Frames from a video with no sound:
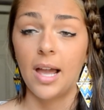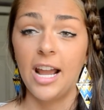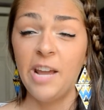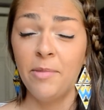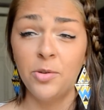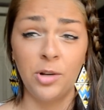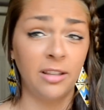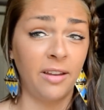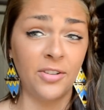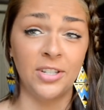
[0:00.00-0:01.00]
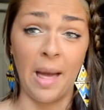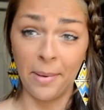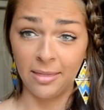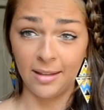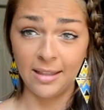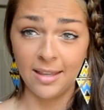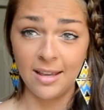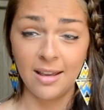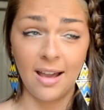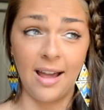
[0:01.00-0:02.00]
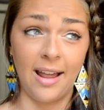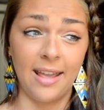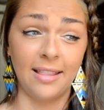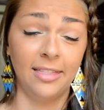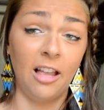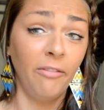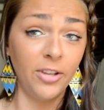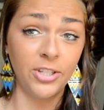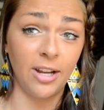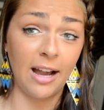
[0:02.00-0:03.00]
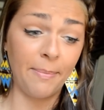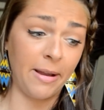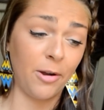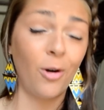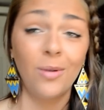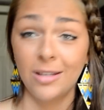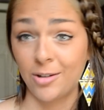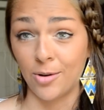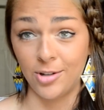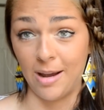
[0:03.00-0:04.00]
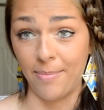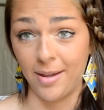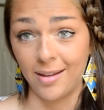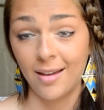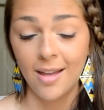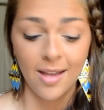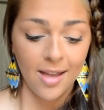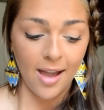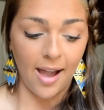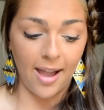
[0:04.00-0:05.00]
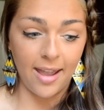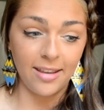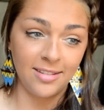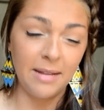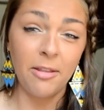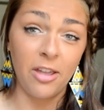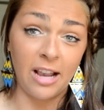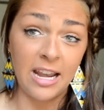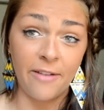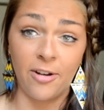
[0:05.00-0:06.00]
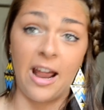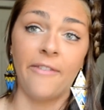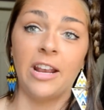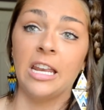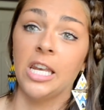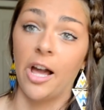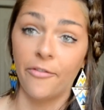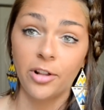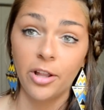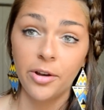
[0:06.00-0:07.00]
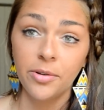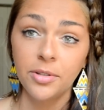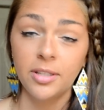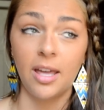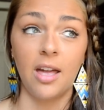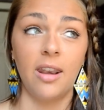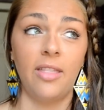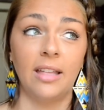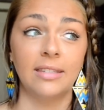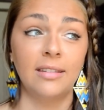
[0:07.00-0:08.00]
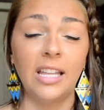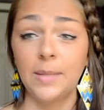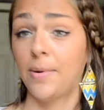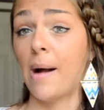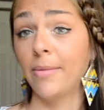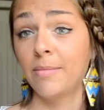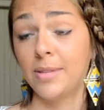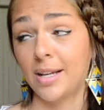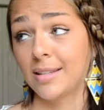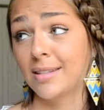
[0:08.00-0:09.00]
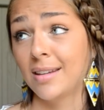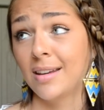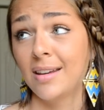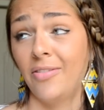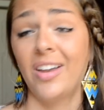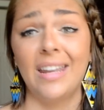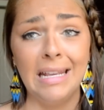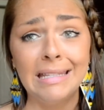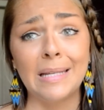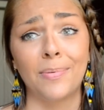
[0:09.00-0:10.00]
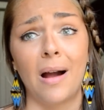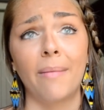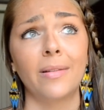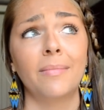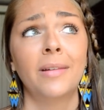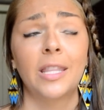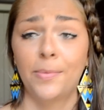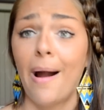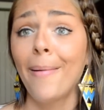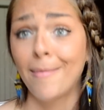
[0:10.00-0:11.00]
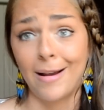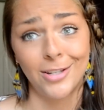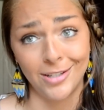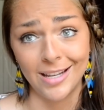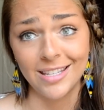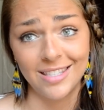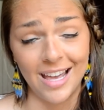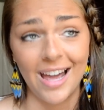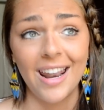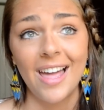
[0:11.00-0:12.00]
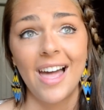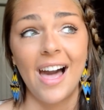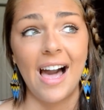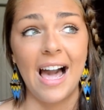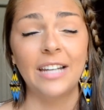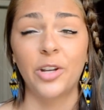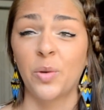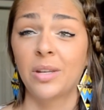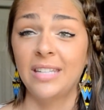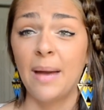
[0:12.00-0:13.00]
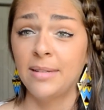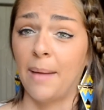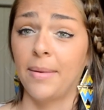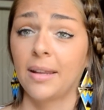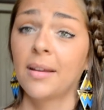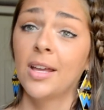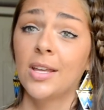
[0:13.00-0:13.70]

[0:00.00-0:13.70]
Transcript: I have been doing a lot of shopping lately. I love the shop. I always go shopping. I seem to think I never have enough clothes, and that's not the problem because that is the problem. The problem actually is that I don't want to stop shopping.